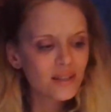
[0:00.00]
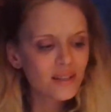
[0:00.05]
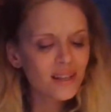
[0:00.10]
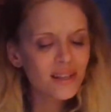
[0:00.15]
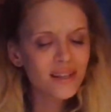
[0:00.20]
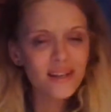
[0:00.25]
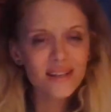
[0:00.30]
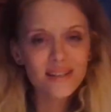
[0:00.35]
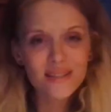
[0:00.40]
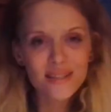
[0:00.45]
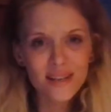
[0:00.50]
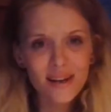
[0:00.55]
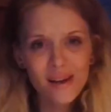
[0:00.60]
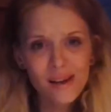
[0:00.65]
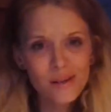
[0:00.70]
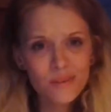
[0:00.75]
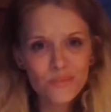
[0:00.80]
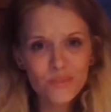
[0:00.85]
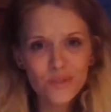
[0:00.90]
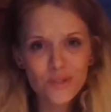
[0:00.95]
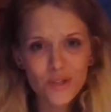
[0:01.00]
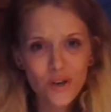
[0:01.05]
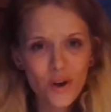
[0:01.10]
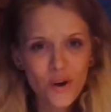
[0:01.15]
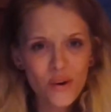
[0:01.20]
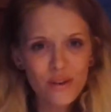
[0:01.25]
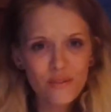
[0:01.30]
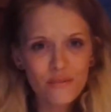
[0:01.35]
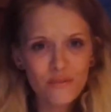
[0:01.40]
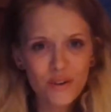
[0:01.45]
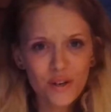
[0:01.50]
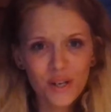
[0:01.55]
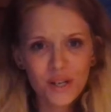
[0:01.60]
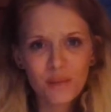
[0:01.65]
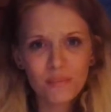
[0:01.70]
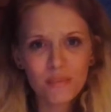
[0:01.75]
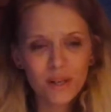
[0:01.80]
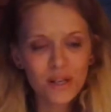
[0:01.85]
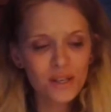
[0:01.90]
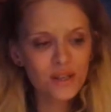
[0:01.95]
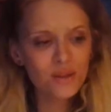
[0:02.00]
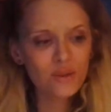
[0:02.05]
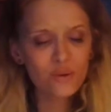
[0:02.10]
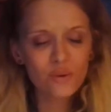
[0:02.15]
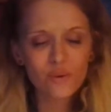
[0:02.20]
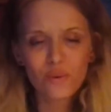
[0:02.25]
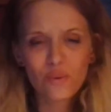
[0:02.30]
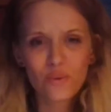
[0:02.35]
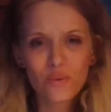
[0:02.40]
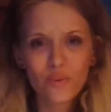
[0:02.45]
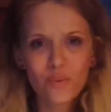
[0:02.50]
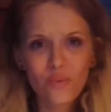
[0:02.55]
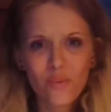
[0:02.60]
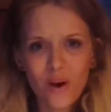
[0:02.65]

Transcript: And like I said, I am sorry for anybody who,